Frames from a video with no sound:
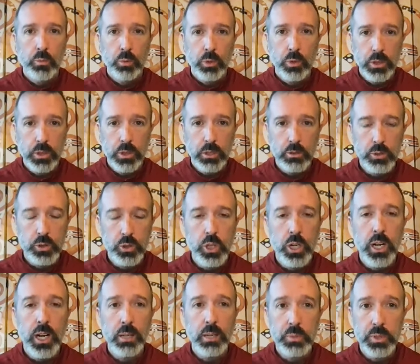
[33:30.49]
those
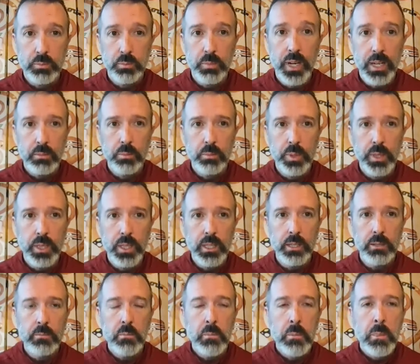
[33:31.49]
tribes might
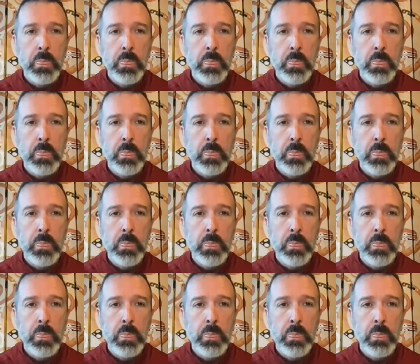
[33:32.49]
be,